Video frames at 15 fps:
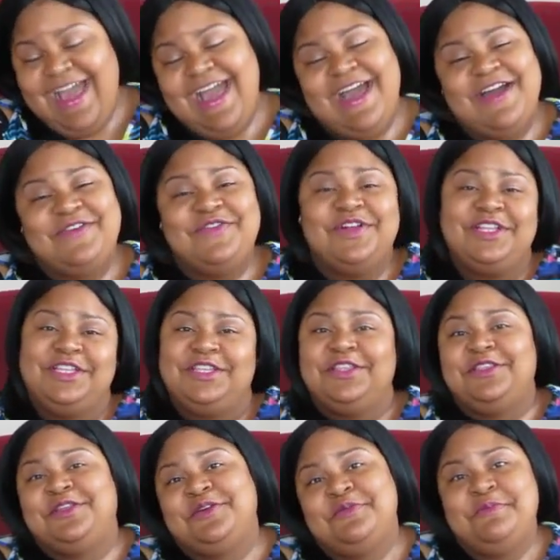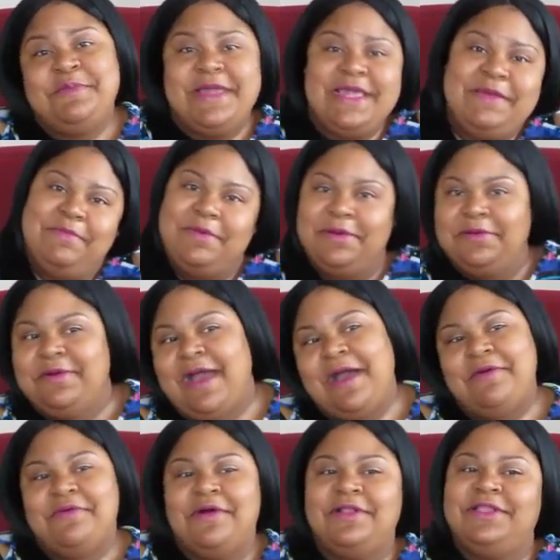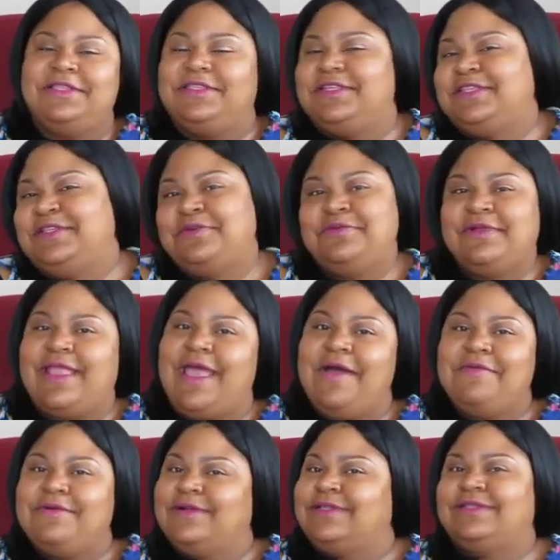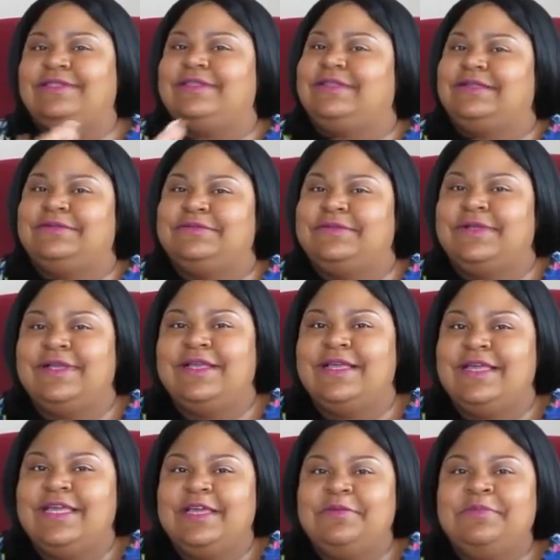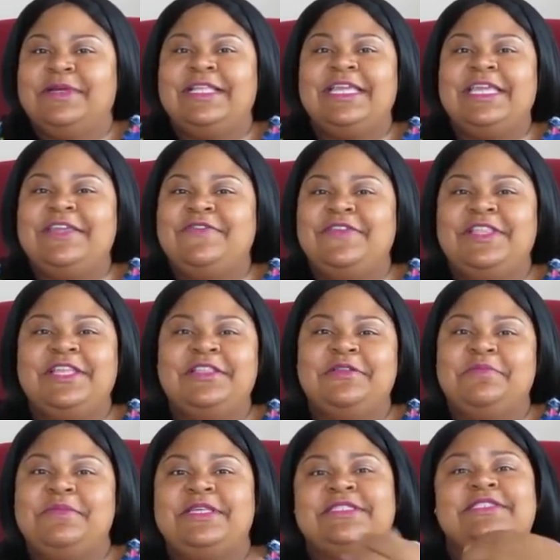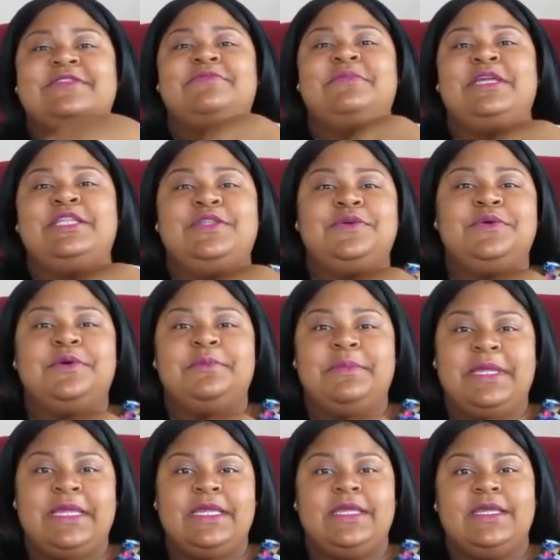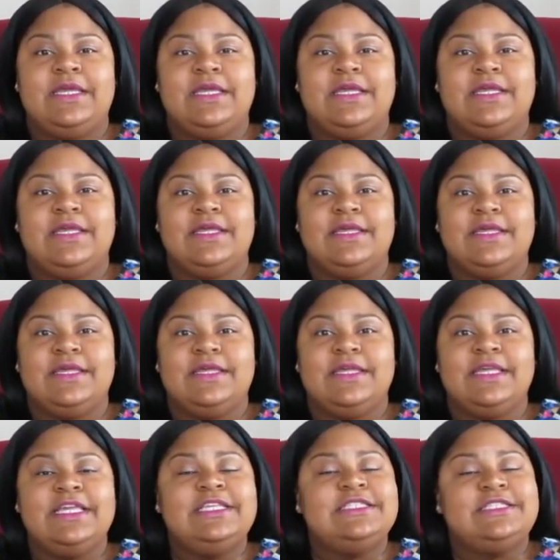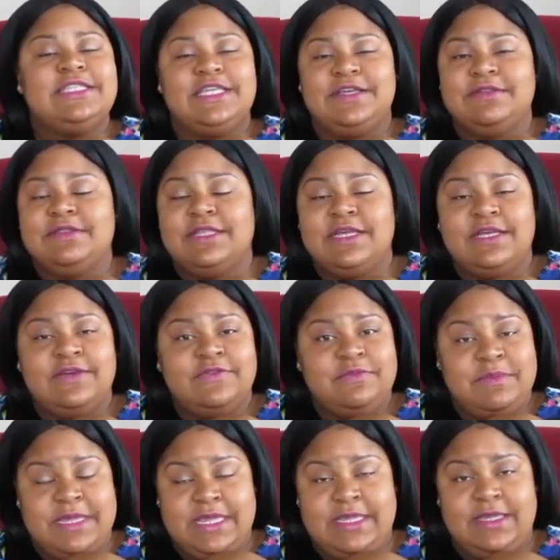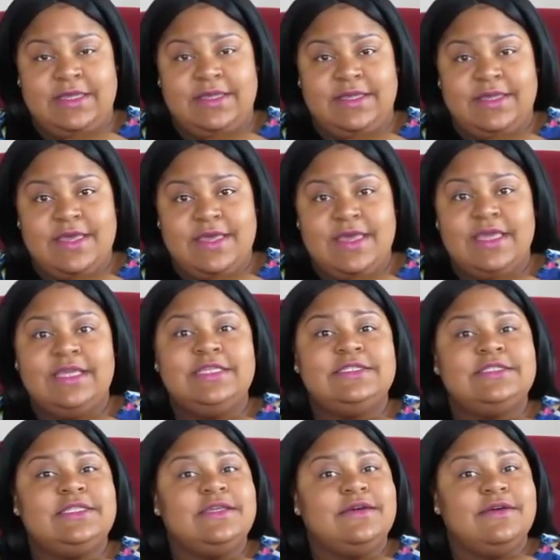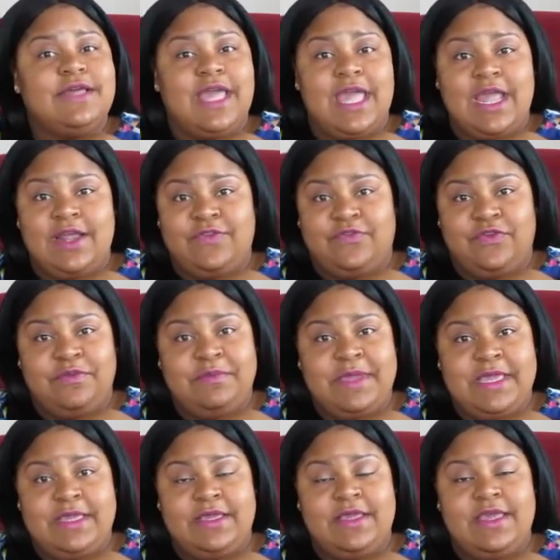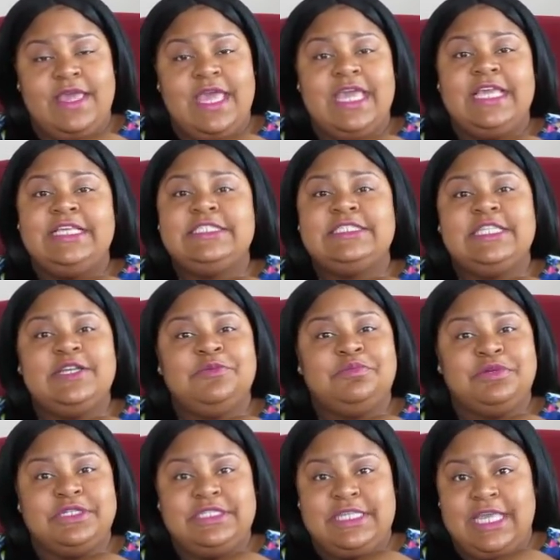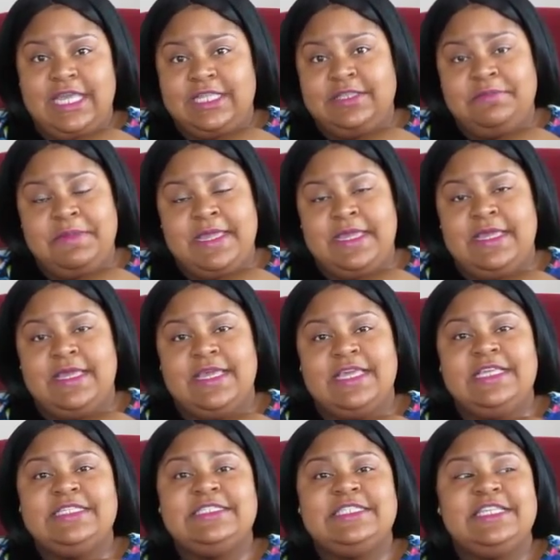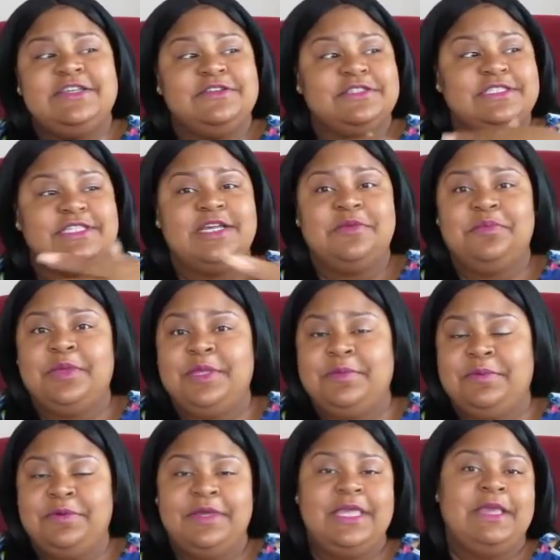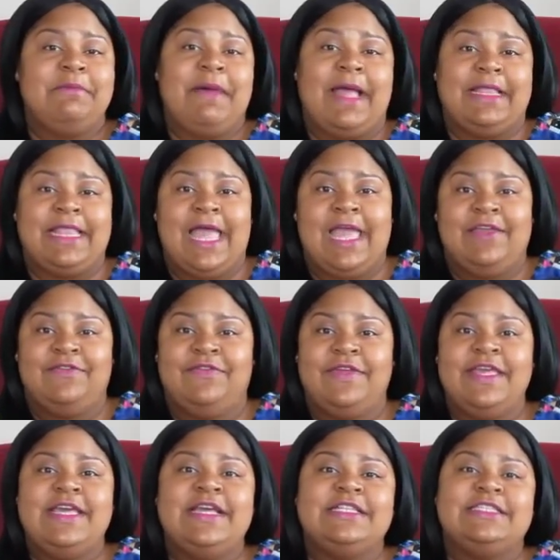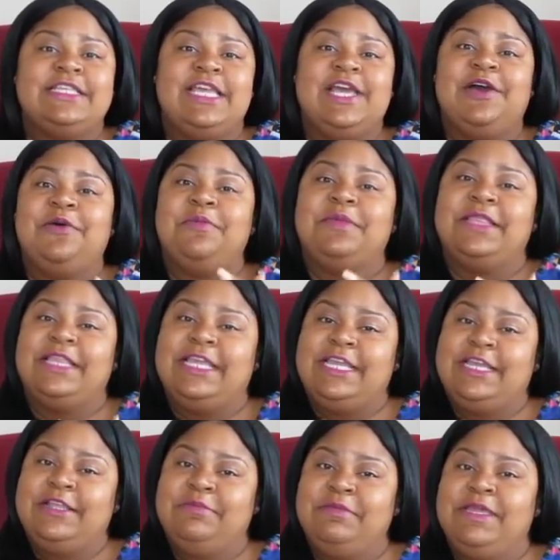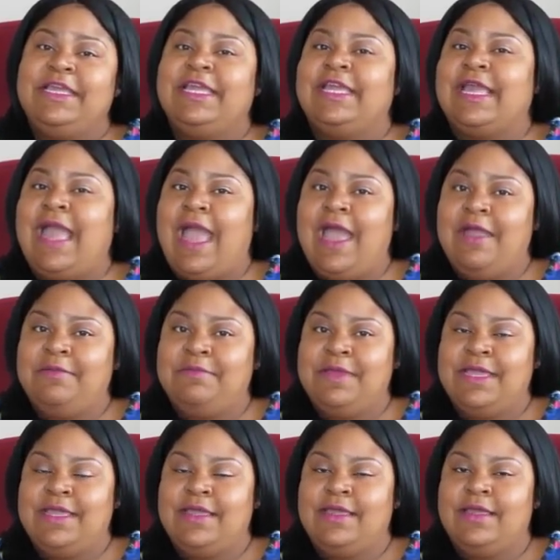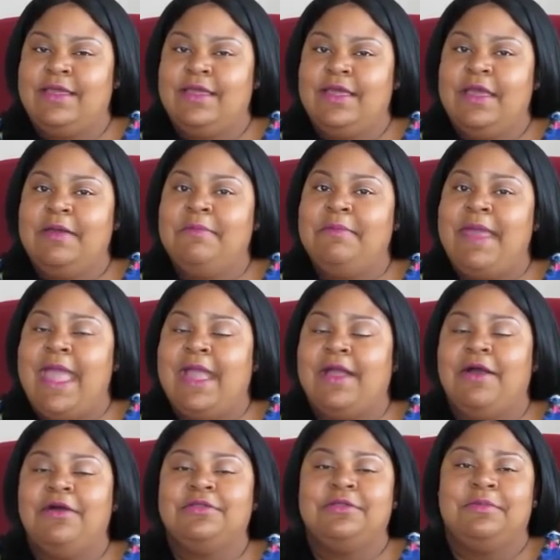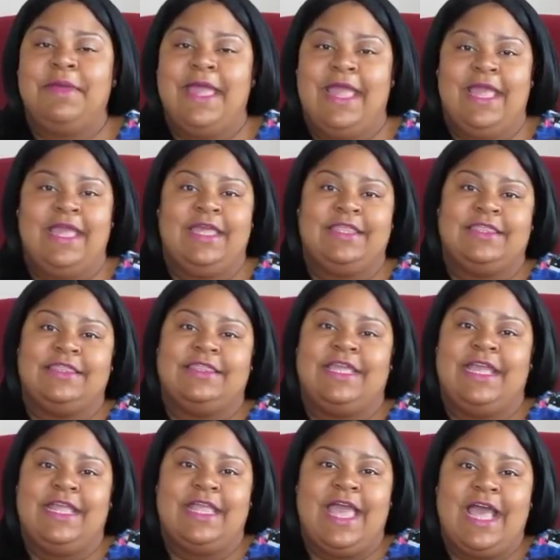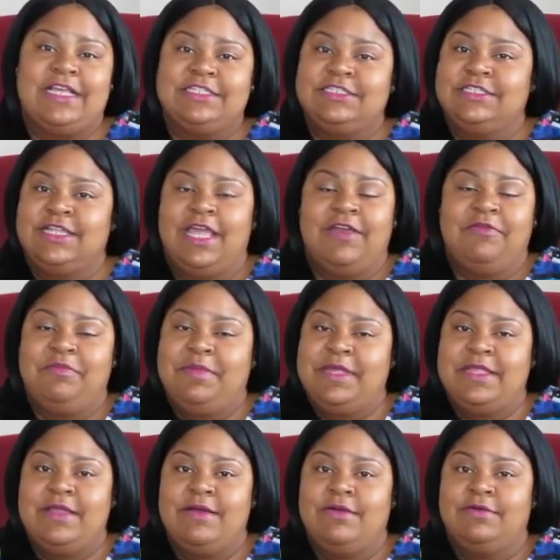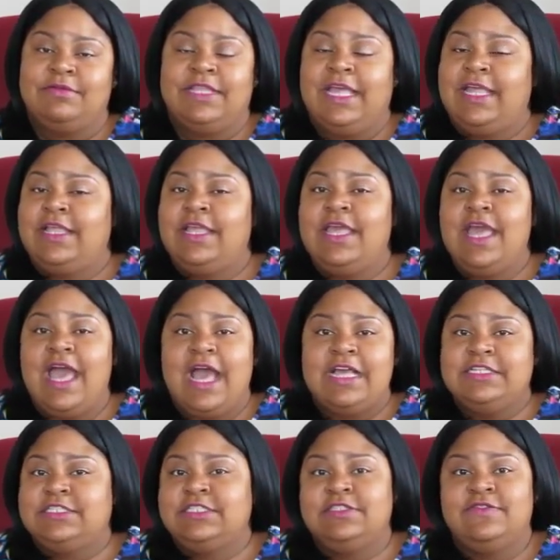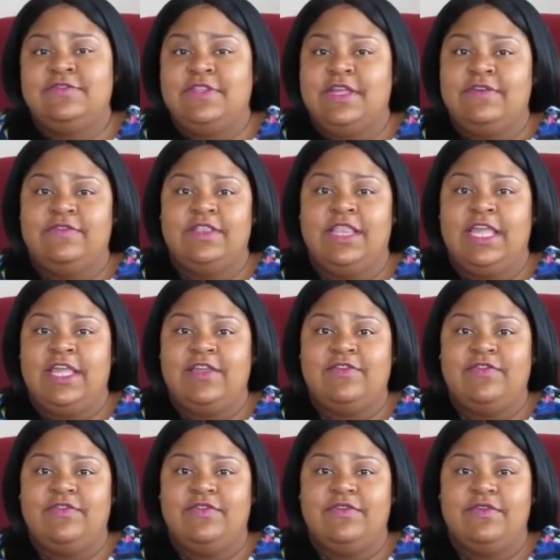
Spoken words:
I wanted to do me, boo. I wanted to do what I wanted to do. But even in the midst of me doing me, he still loved me. He still cared for me. He still protect me. He still sent people in my life to help lead me and guide me back on the path that I should have been on, that I shouldn't have never left.